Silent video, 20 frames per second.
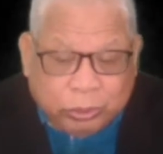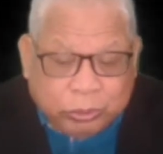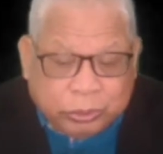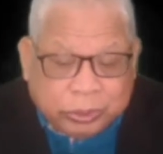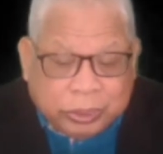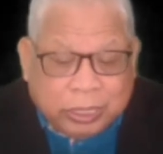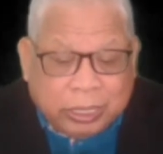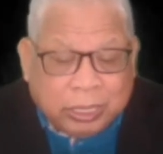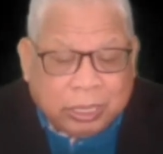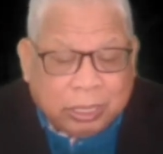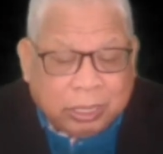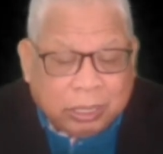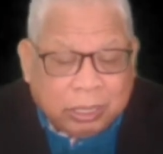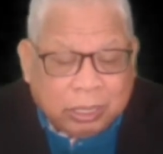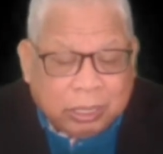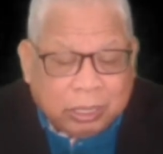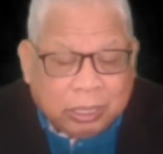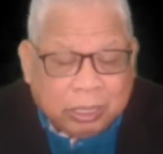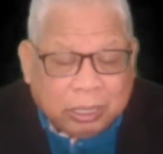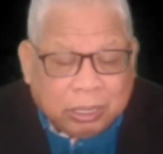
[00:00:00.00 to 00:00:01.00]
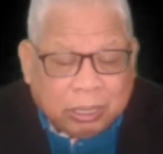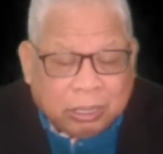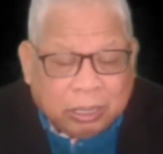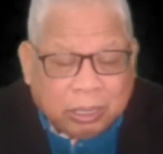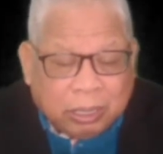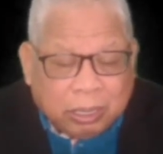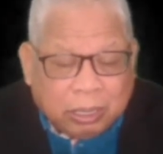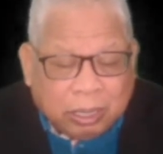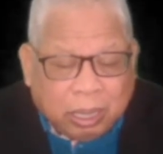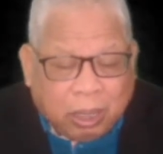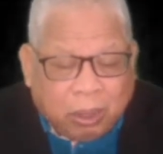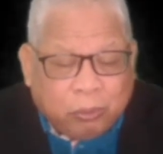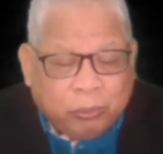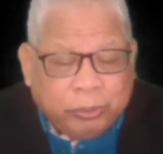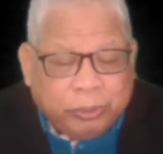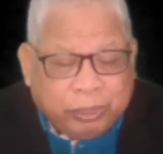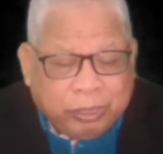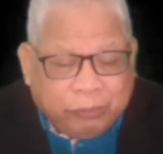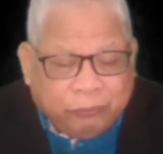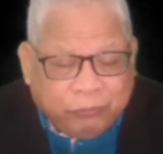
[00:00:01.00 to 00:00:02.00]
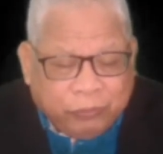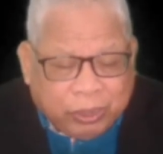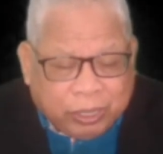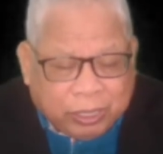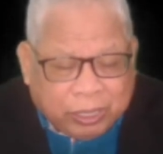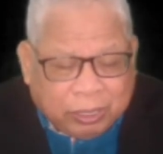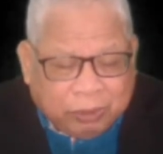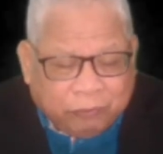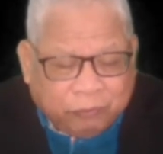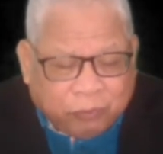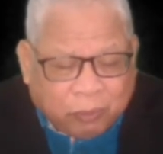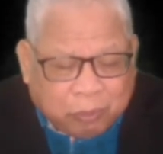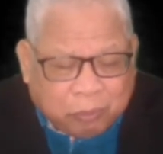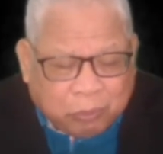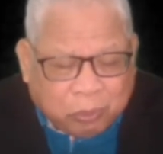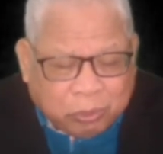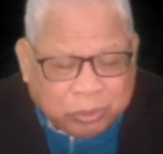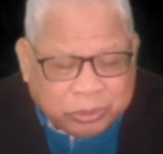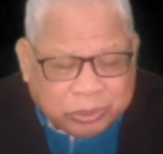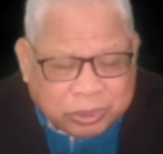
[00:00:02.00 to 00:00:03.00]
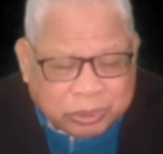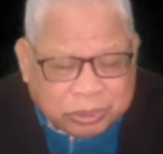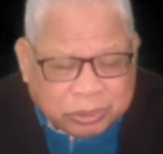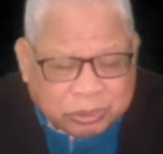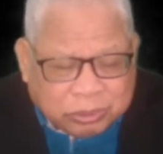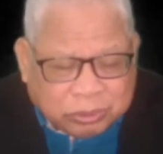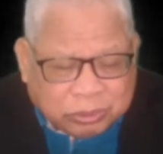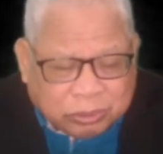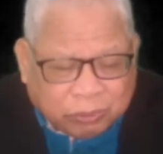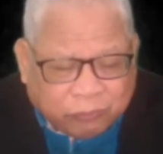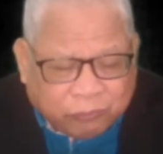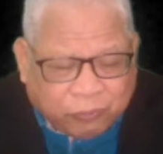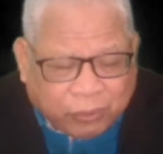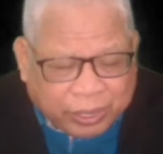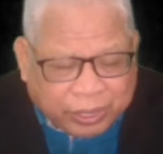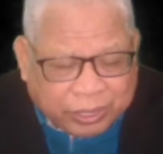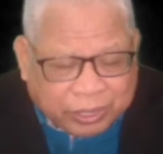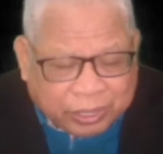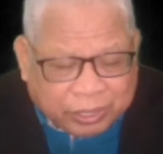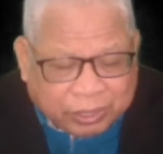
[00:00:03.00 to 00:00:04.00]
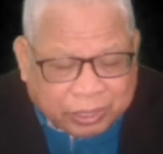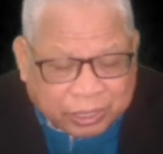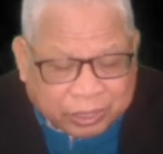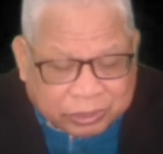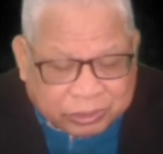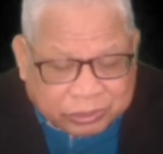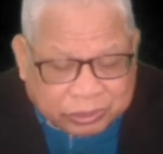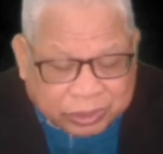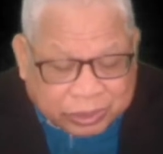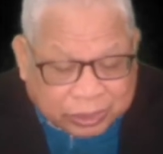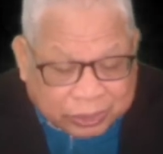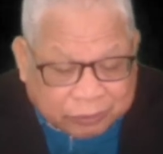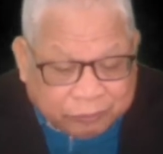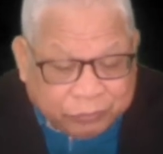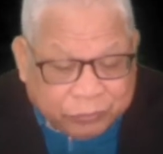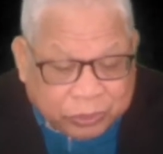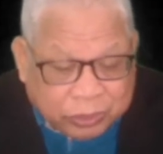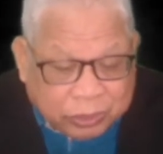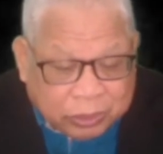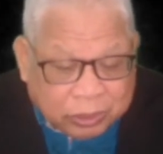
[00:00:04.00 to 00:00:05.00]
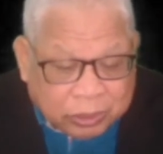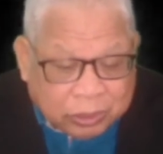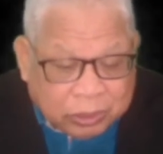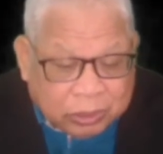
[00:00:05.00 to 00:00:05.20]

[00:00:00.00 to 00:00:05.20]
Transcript: So you see how difficult for Moses to find Khidir here.